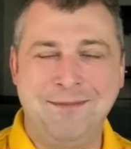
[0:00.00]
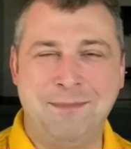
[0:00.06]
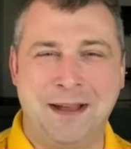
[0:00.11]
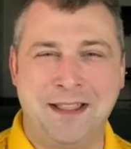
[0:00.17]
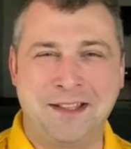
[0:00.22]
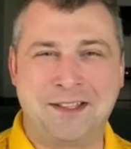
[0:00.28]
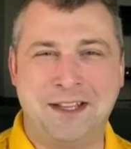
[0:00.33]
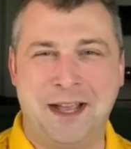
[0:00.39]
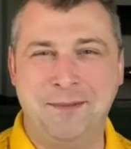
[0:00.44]
by
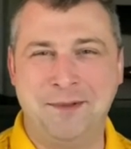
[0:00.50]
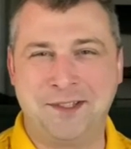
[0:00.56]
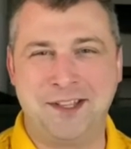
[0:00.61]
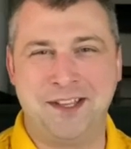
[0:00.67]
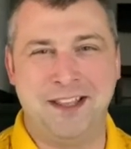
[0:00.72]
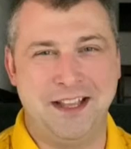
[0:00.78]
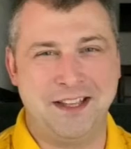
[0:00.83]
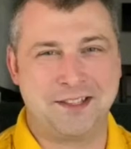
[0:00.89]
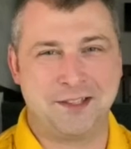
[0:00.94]
the time you see
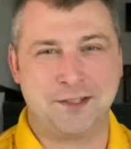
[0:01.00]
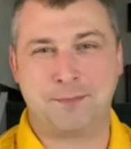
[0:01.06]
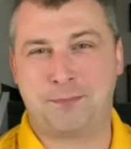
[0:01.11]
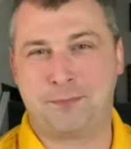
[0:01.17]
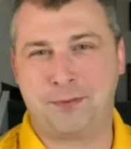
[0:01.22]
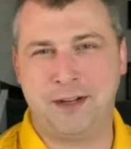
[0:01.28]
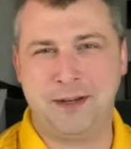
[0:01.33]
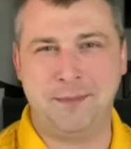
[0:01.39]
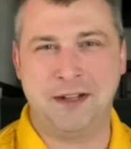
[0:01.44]
this, it's
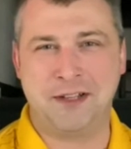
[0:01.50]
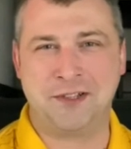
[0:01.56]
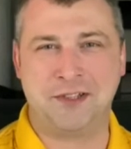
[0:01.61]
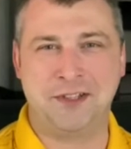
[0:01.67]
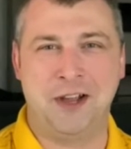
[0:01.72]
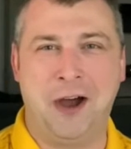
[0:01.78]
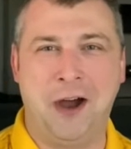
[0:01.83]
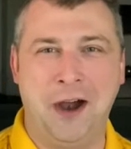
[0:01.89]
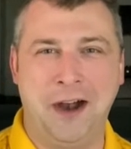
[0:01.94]
pretty much
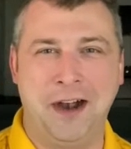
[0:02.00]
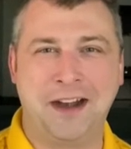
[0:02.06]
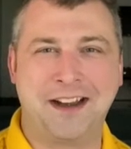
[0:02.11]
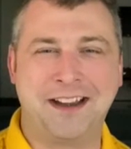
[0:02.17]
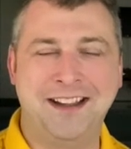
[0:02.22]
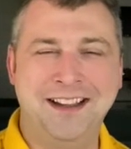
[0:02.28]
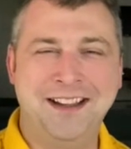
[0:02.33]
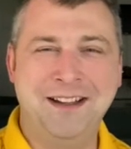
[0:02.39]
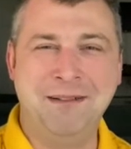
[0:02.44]

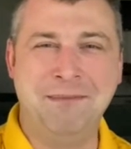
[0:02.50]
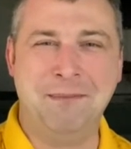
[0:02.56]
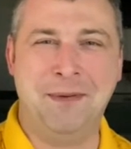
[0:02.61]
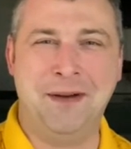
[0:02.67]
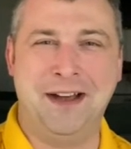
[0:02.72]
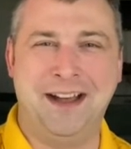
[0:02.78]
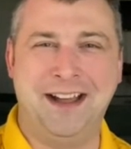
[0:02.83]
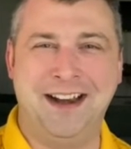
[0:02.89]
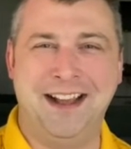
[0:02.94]
dark,
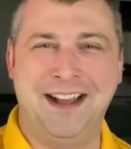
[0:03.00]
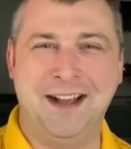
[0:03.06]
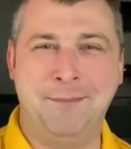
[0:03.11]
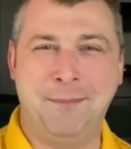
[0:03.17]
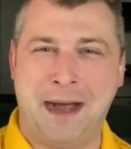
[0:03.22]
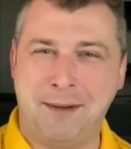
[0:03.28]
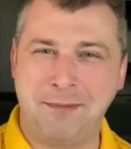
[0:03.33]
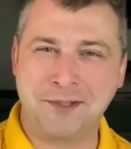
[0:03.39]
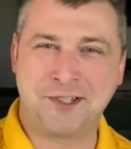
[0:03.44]
but uh,
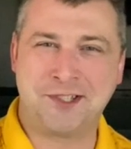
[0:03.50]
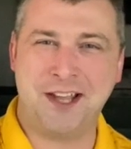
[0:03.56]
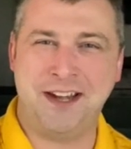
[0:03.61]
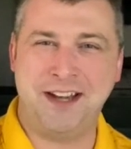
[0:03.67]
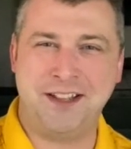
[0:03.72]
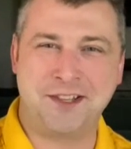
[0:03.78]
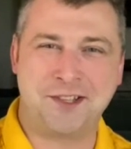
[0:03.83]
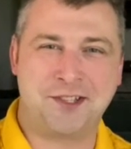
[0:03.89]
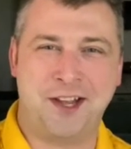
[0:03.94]
Bible
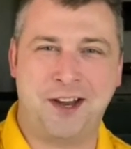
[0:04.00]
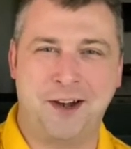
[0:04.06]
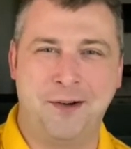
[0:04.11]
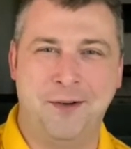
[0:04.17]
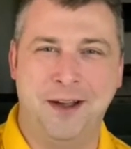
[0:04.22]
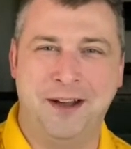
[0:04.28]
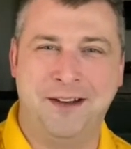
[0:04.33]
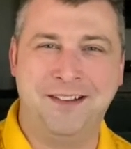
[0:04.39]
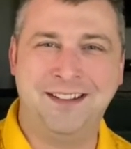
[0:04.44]
study in the
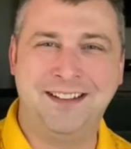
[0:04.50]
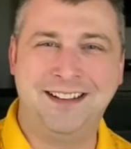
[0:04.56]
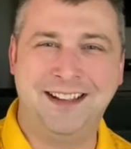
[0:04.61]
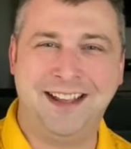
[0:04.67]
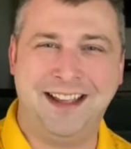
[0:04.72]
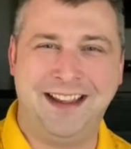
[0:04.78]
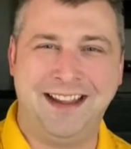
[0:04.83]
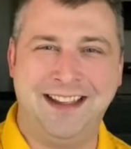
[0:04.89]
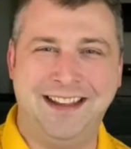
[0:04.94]
stairwell.
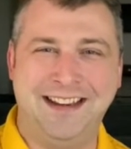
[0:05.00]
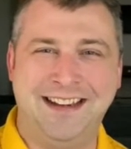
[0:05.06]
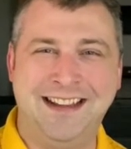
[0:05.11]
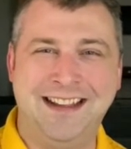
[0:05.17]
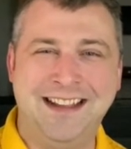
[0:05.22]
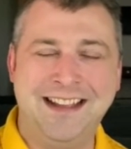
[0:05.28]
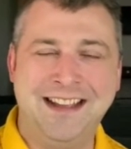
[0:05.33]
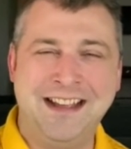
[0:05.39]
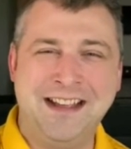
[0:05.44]
And
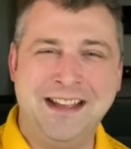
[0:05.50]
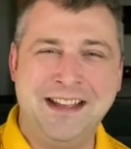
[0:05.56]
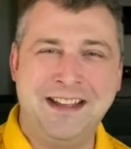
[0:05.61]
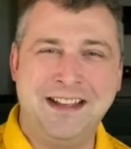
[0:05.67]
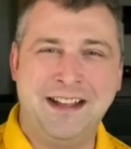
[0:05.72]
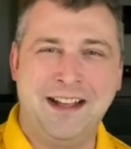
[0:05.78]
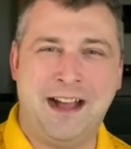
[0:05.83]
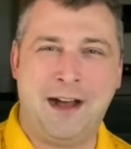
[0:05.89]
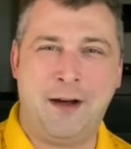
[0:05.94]

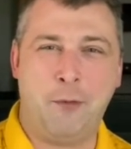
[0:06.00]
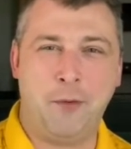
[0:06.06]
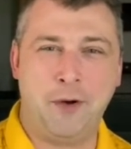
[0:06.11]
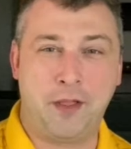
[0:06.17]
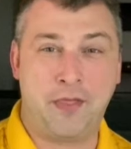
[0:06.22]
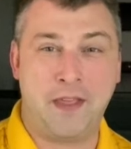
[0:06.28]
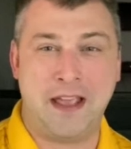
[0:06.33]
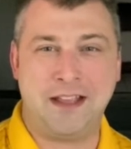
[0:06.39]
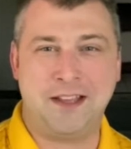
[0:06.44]
I want
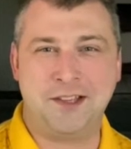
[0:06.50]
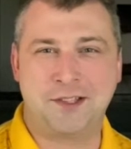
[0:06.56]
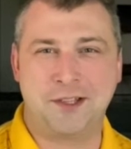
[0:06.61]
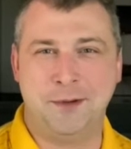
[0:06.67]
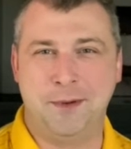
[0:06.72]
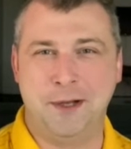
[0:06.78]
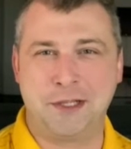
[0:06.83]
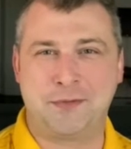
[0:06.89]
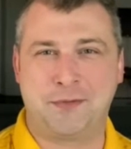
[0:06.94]
to thank you so
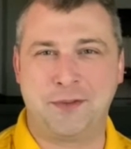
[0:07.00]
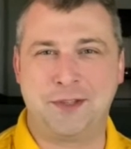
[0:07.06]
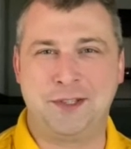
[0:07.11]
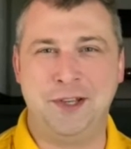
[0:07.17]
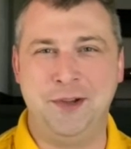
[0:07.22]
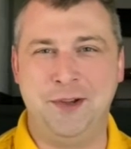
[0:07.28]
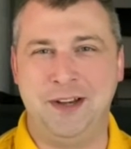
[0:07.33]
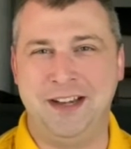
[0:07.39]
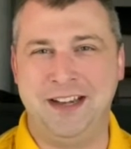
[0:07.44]
much for
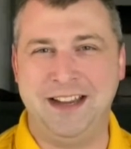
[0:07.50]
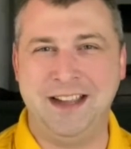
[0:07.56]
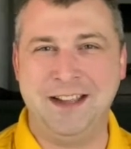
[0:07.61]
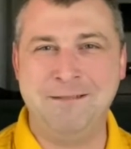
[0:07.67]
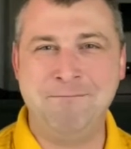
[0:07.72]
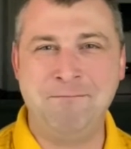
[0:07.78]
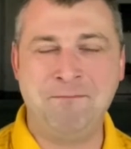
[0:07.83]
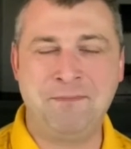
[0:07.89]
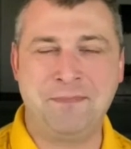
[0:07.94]
tuning
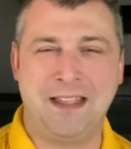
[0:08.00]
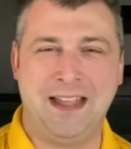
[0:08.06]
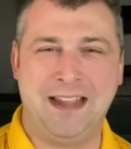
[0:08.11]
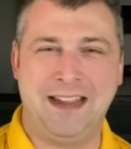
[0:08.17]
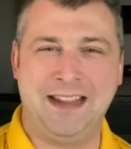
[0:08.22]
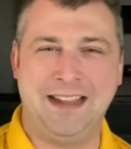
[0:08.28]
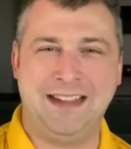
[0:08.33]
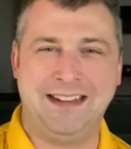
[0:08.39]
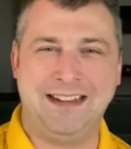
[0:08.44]
in.
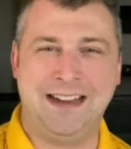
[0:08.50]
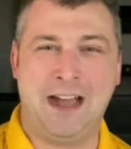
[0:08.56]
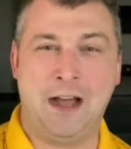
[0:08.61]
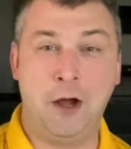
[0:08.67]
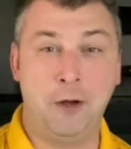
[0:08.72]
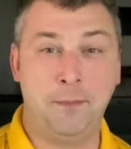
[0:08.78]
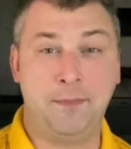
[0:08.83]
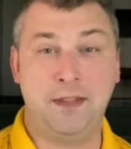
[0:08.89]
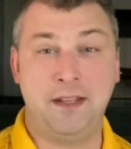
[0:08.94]
And I
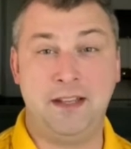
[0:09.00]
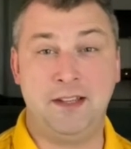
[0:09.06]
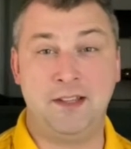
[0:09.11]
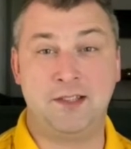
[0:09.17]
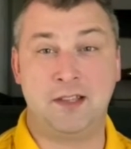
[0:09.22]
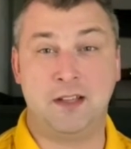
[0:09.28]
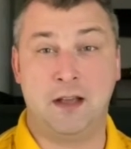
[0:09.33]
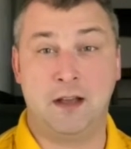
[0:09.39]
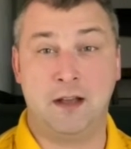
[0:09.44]
hope
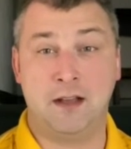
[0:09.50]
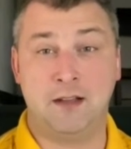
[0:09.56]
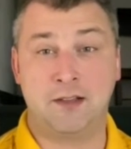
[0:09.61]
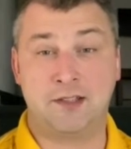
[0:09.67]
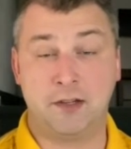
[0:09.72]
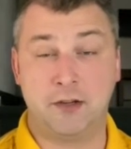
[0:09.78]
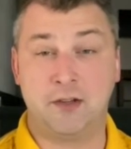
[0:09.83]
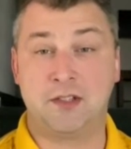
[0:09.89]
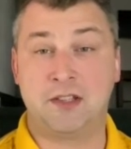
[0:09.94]
these uh,
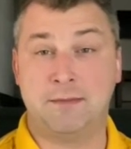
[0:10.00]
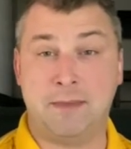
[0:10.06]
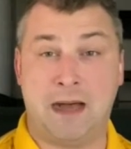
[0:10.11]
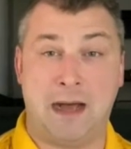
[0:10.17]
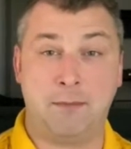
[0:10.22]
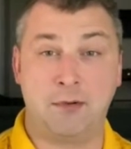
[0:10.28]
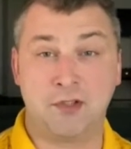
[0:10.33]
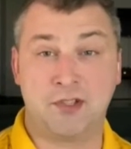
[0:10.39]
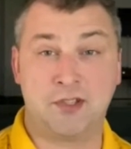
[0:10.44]
series of
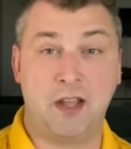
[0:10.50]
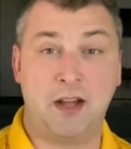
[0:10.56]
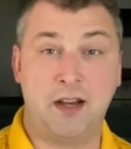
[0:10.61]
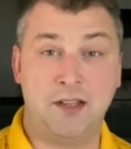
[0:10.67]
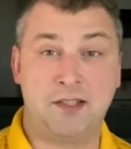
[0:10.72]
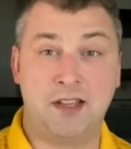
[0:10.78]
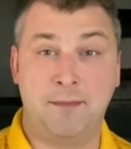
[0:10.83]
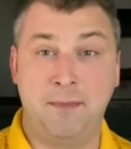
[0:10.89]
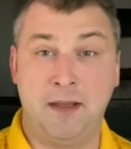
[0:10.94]
Bible
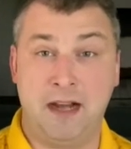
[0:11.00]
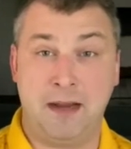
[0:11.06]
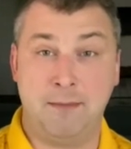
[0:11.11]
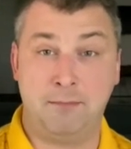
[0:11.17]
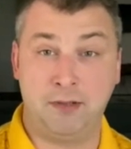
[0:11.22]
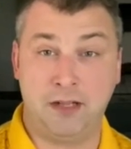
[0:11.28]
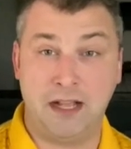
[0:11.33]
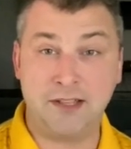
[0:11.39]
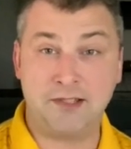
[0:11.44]
studies have been a
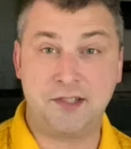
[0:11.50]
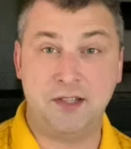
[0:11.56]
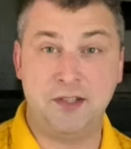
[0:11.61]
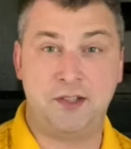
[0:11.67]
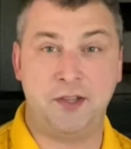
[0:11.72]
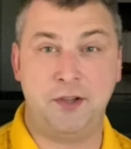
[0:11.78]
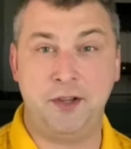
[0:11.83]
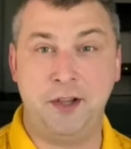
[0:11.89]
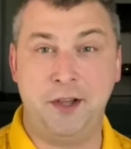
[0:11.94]
blessing
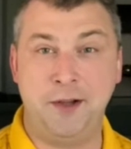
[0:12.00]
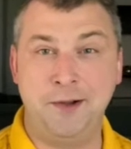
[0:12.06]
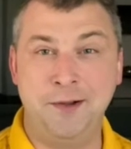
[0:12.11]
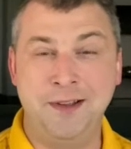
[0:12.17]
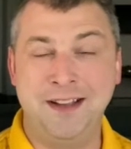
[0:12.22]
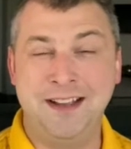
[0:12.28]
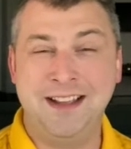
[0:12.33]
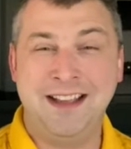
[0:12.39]
to you.